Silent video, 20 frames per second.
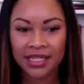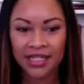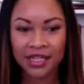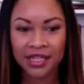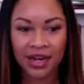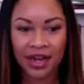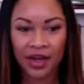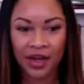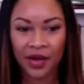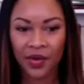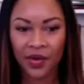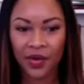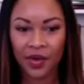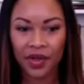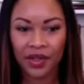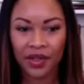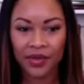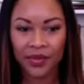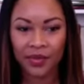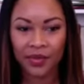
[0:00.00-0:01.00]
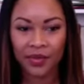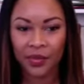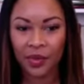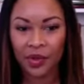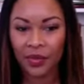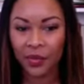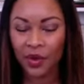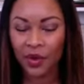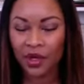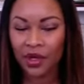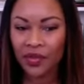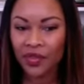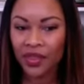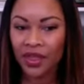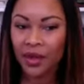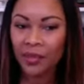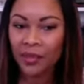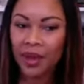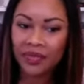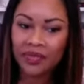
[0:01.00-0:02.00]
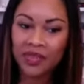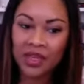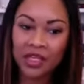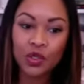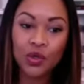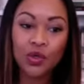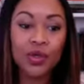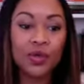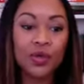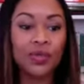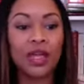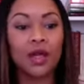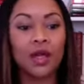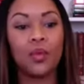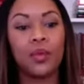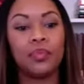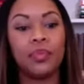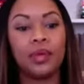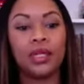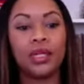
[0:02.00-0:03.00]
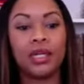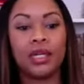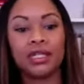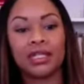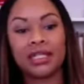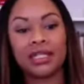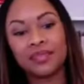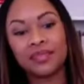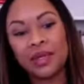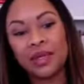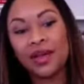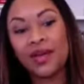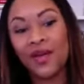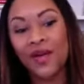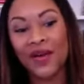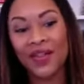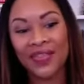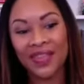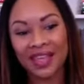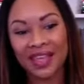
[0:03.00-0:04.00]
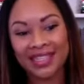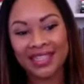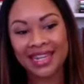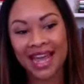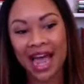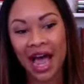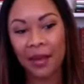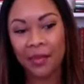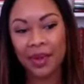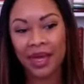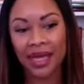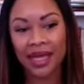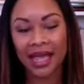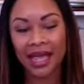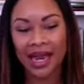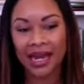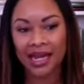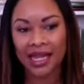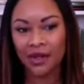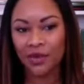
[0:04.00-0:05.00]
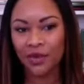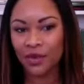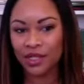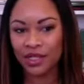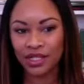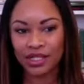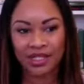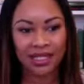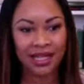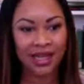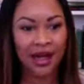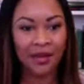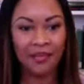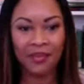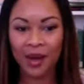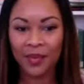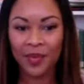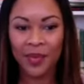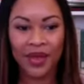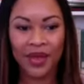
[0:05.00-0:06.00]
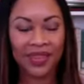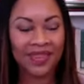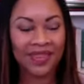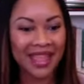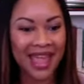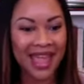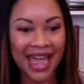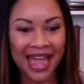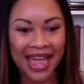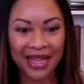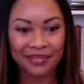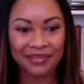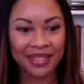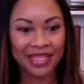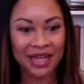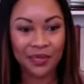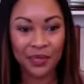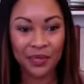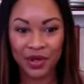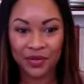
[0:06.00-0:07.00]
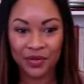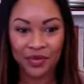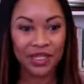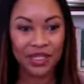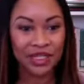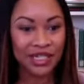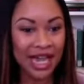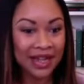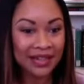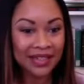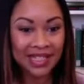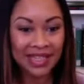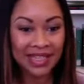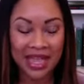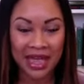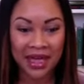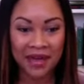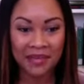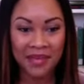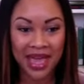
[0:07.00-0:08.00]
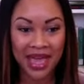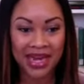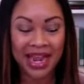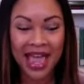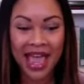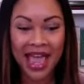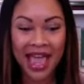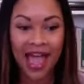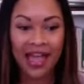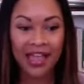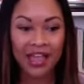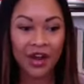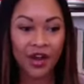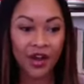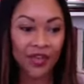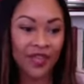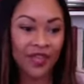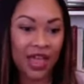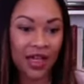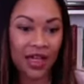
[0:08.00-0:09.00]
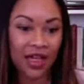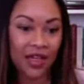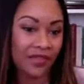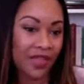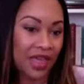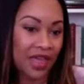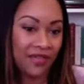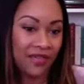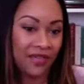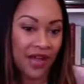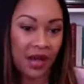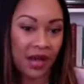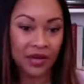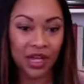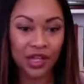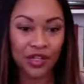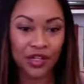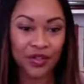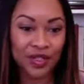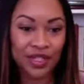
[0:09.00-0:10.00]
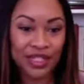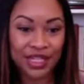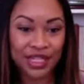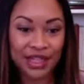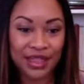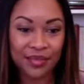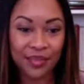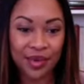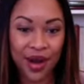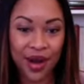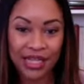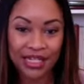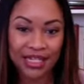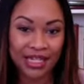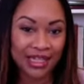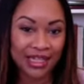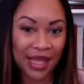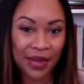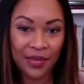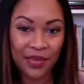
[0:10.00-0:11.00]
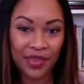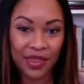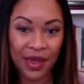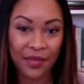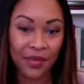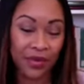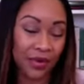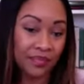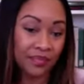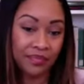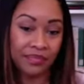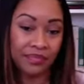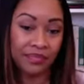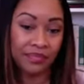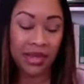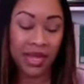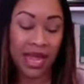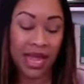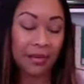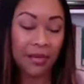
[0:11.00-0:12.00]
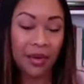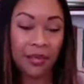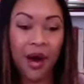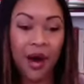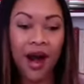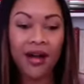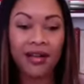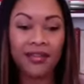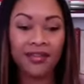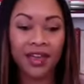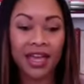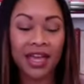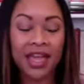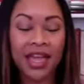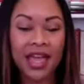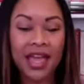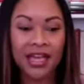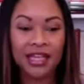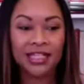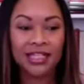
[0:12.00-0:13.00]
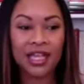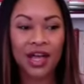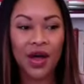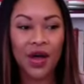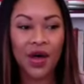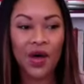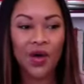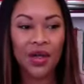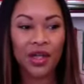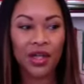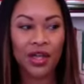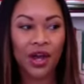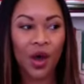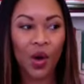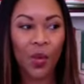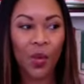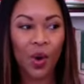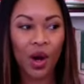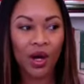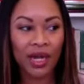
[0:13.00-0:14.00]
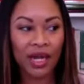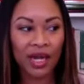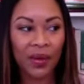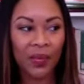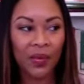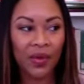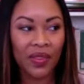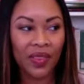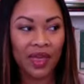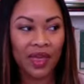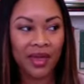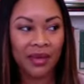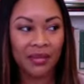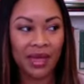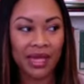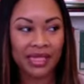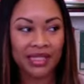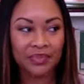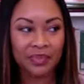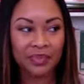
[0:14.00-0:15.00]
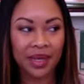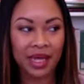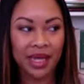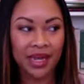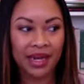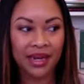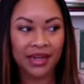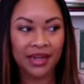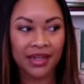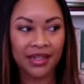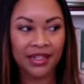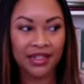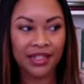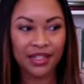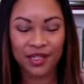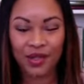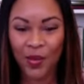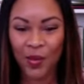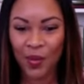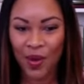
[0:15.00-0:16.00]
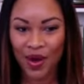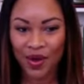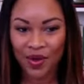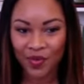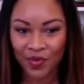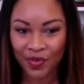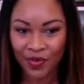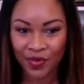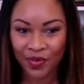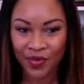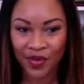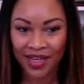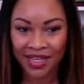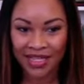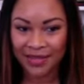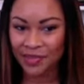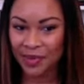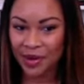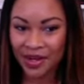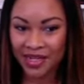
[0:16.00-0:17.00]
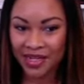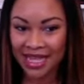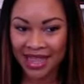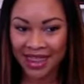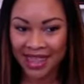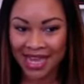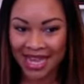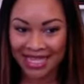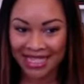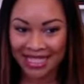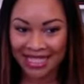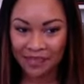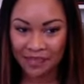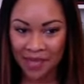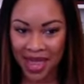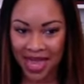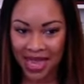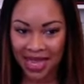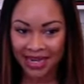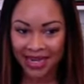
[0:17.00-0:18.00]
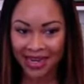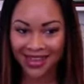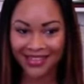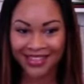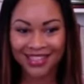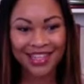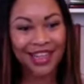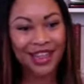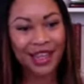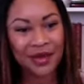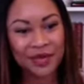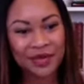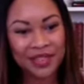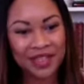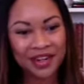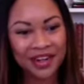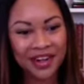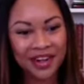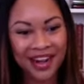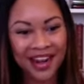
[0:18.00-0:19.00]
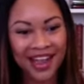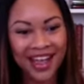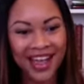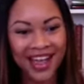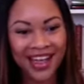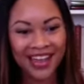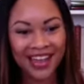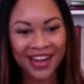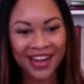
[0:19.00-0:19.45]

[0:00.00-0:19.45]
you know, what, what do you think about this? Who do you think would be good to speak on this topic? And he would just come up with names and we'd reach out to them. And, you know, if they, if they found interest in the project, they, they were became a part of it. So, you know, working with him has been just a wonderful experience. I think it's made us closer, you